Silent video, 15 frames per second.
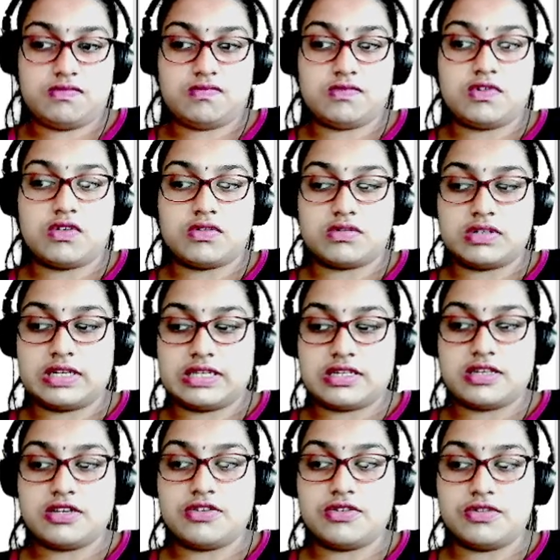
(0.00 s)
context,
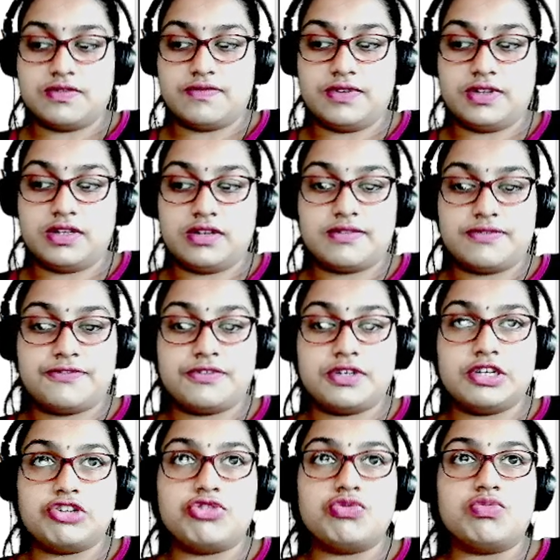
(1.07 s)
if we refer
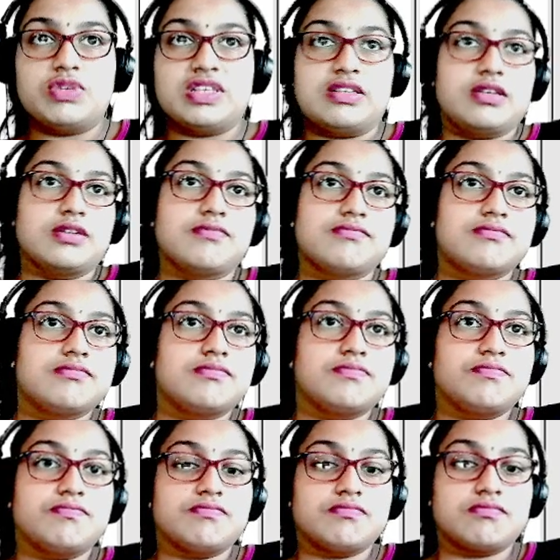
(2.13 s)
it to with a
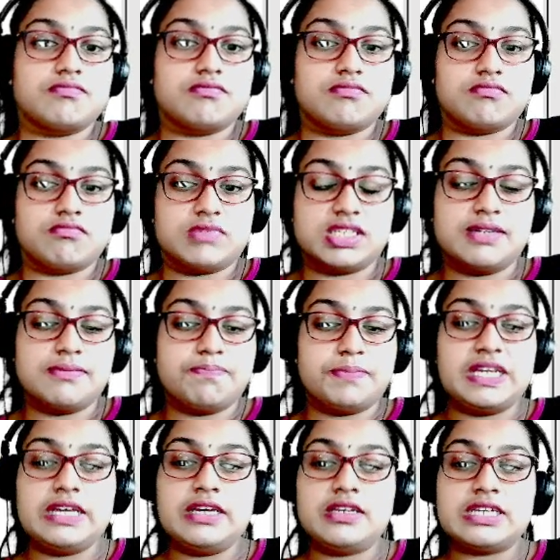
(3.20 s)

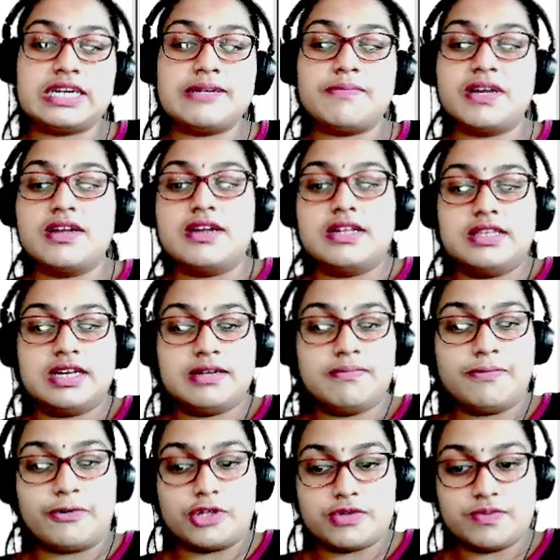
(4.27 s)
company type, then
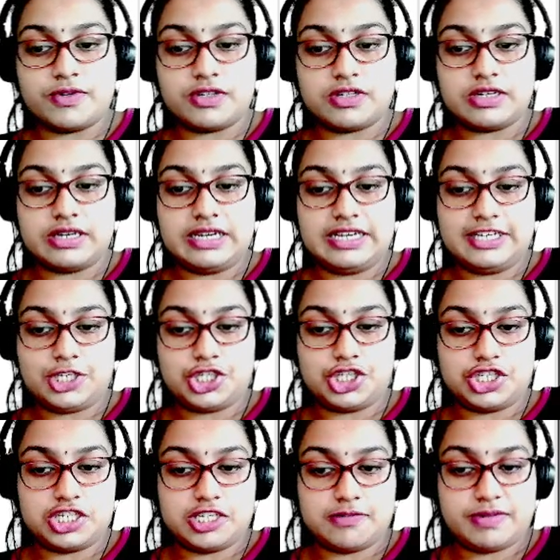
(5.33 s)
boss worker
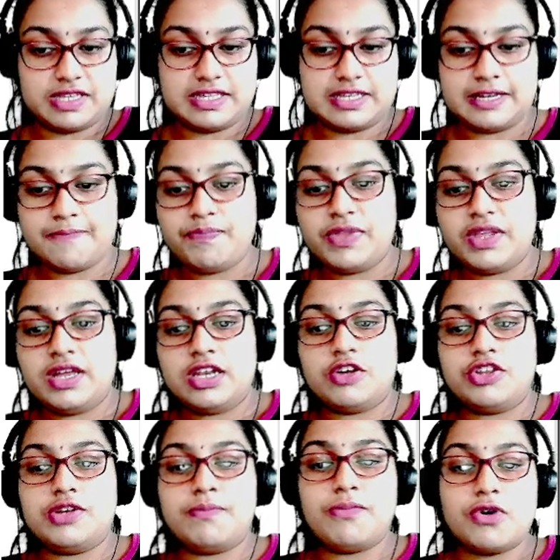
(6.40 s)
relationship is there. Now
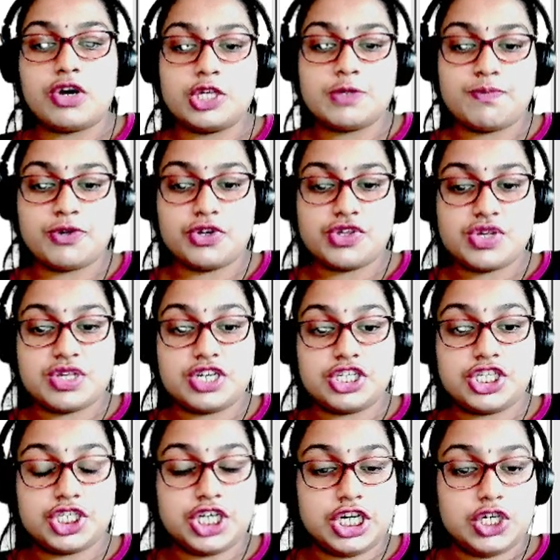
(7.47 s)
the boss processor
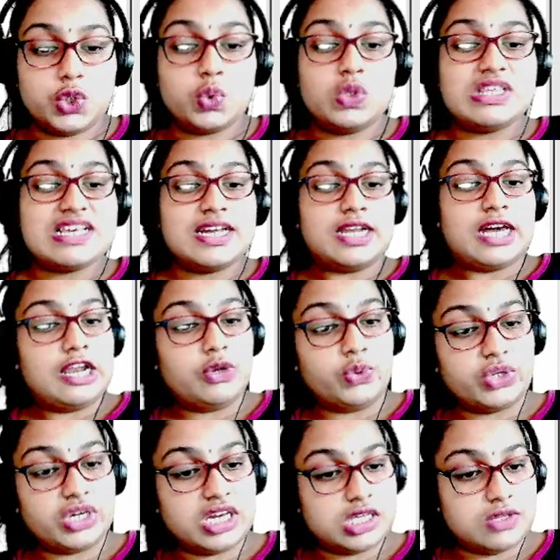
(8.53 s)
schedules and
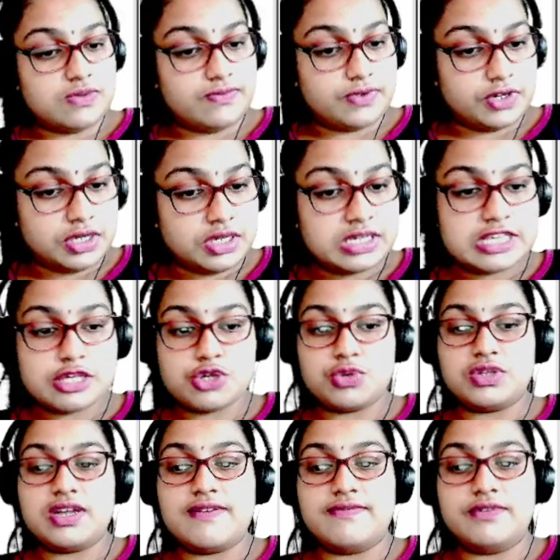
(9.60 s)
allocates works to
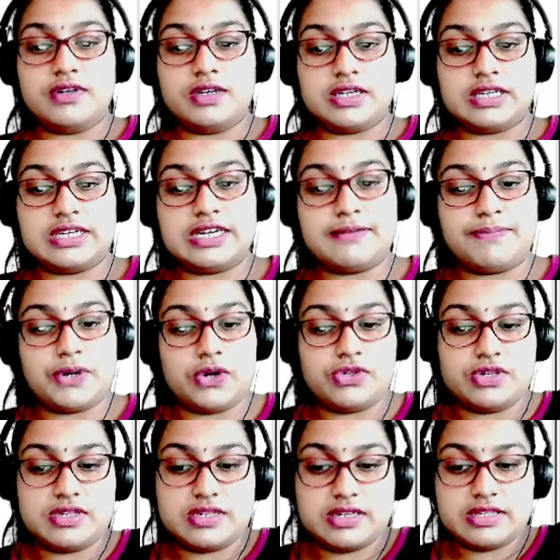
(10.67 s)
the worker
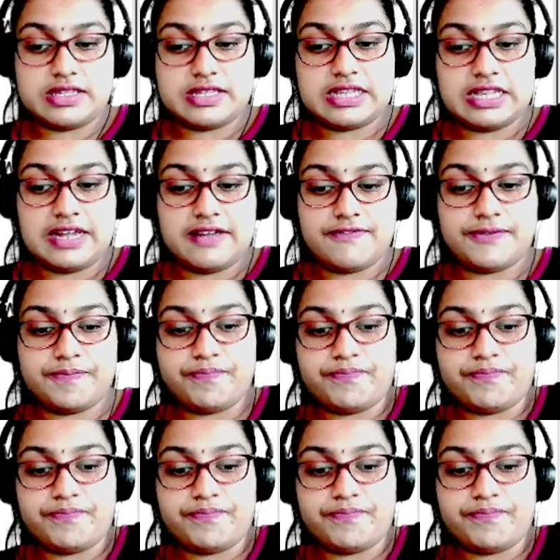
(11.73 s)
processor slave.